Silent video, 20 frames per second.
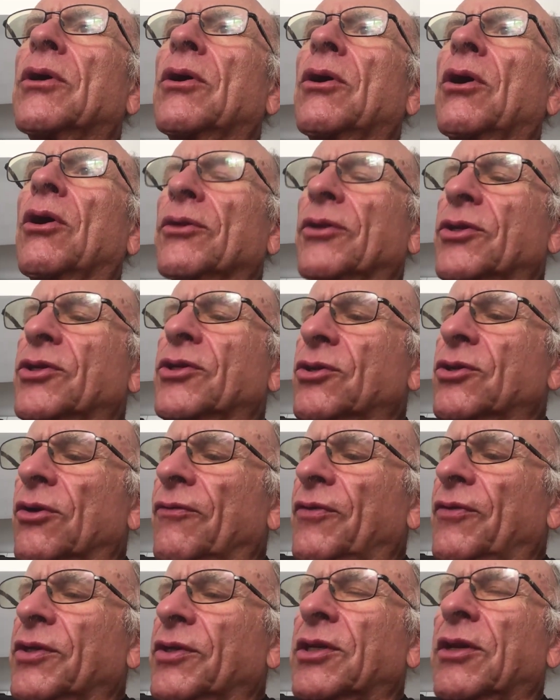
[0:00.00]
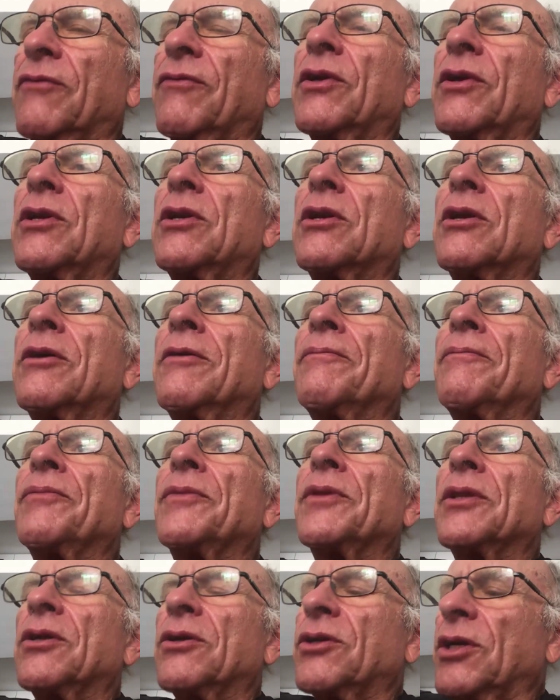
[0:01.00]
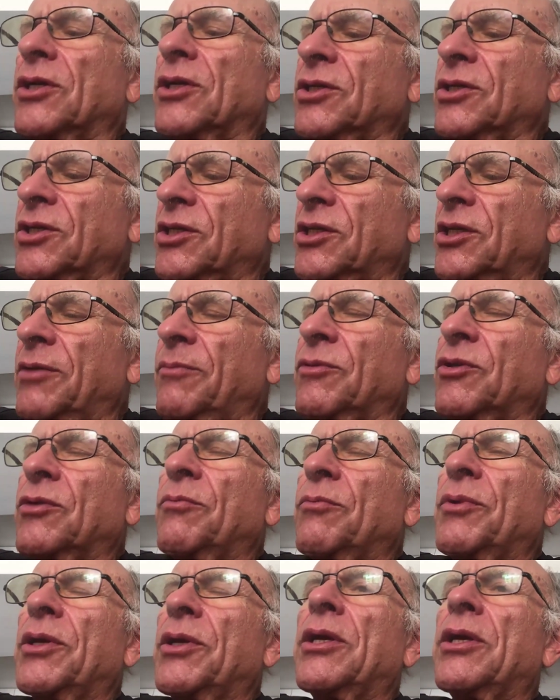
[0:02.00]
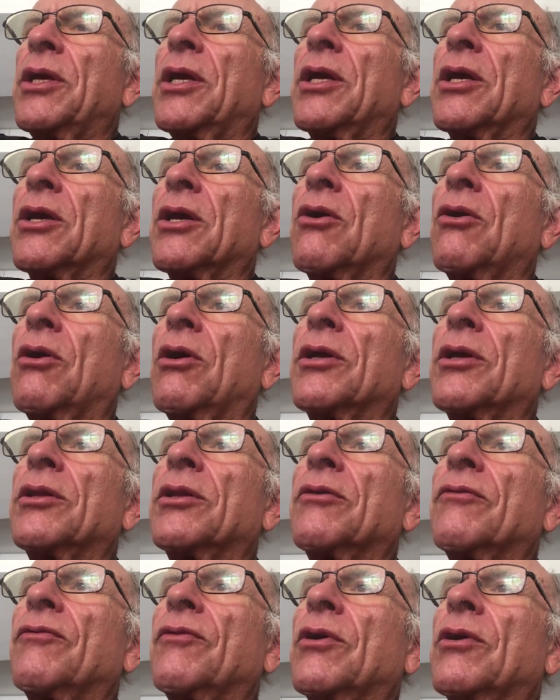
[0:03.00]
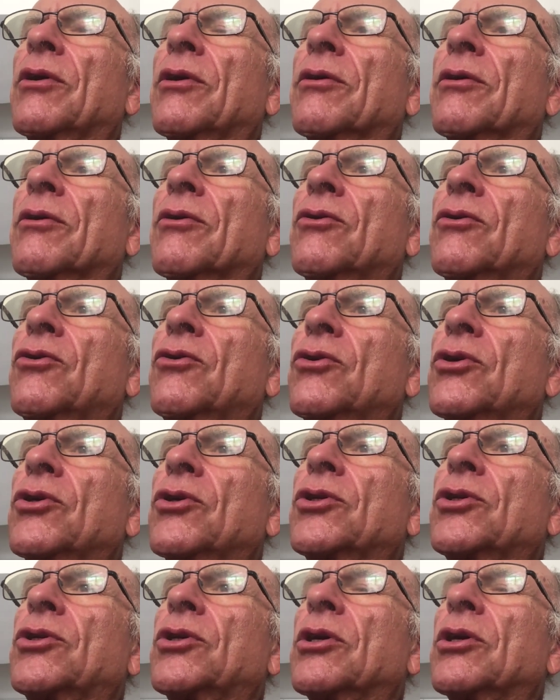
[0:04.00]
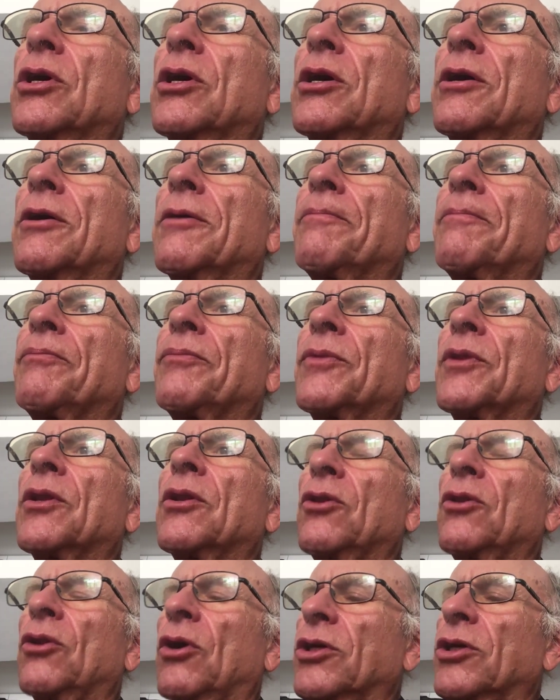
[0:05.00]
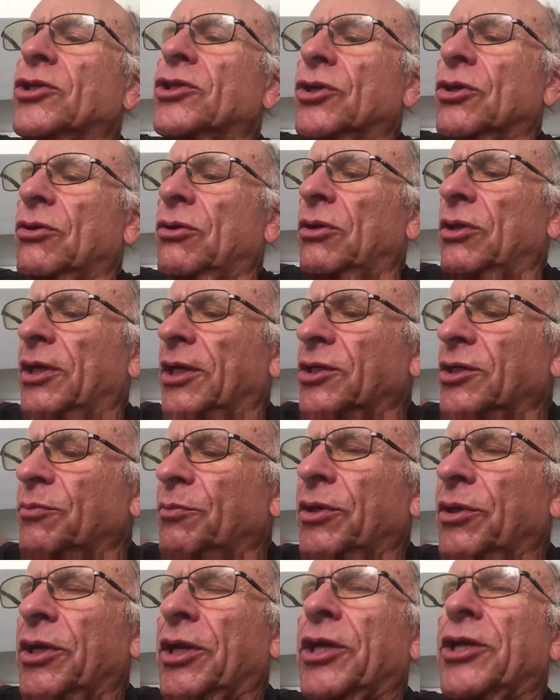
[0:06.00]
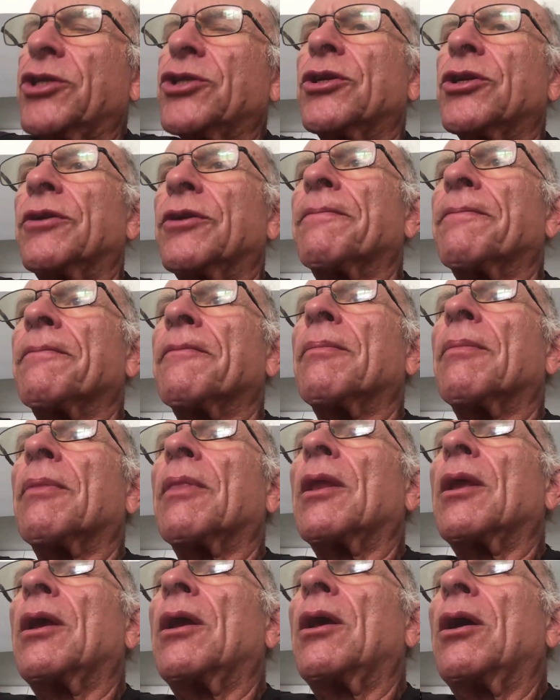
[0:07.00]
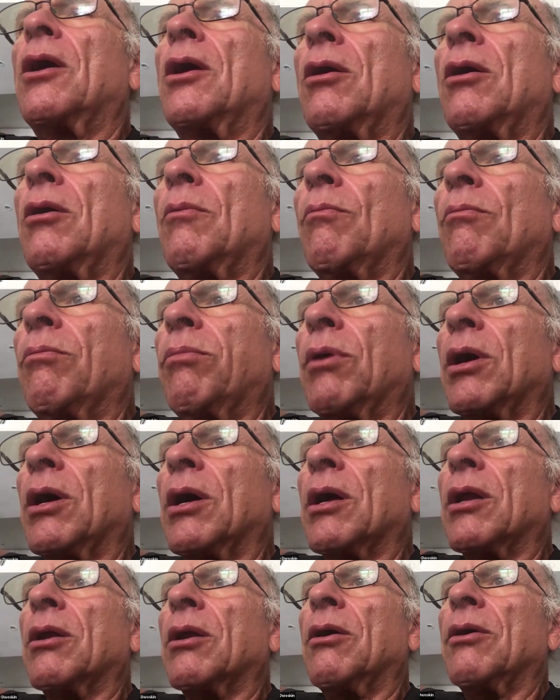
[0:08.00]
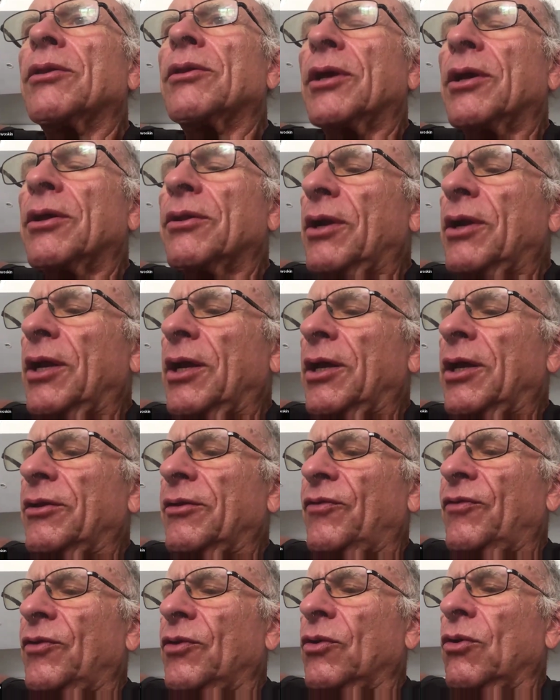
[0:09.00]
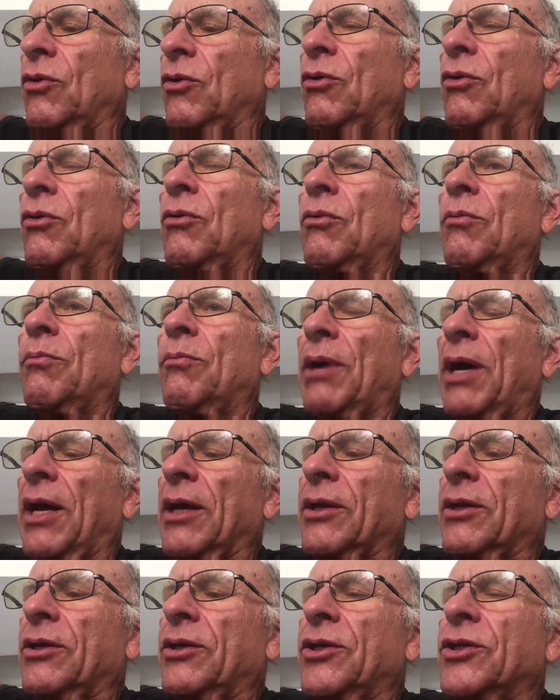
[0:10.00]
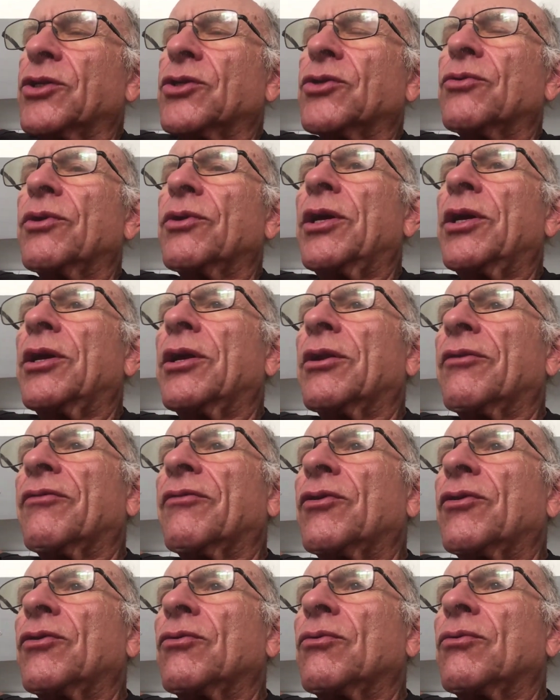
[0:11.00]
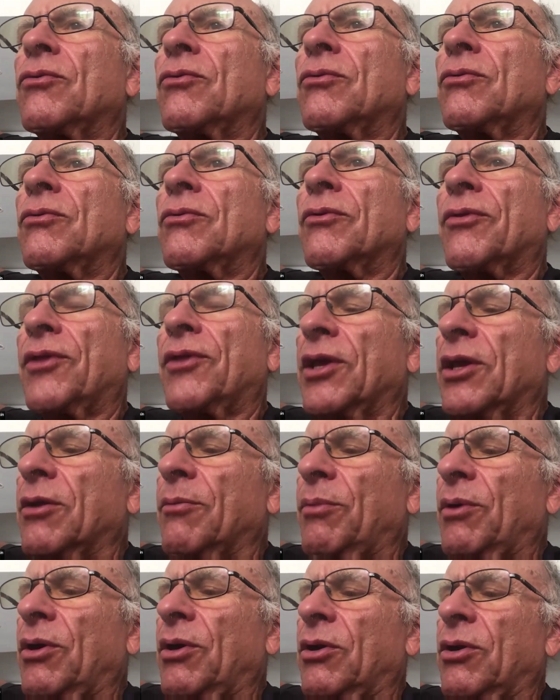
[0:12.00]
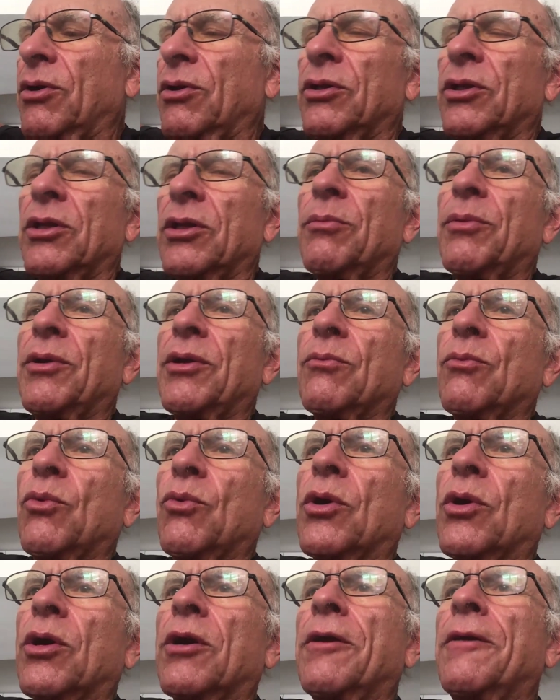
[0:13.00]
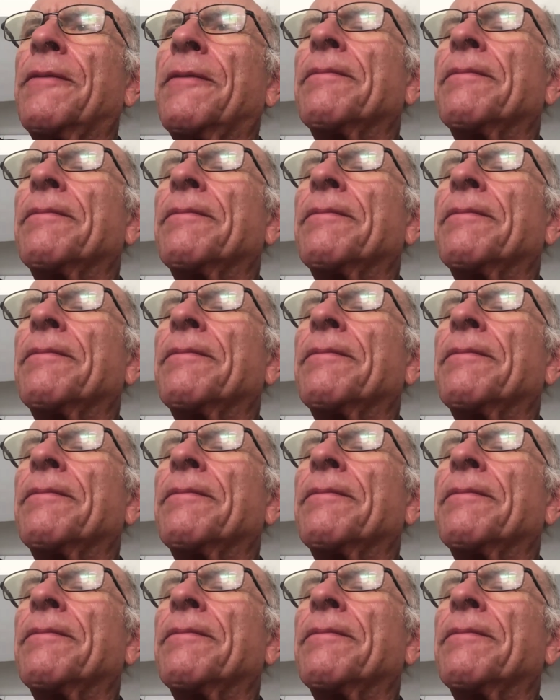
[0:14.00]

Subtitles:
on the surface of it, there doesn't seem to be a kind of a good logical explanation. But on the other hand, if you go back in history and if you think about it a little bit more,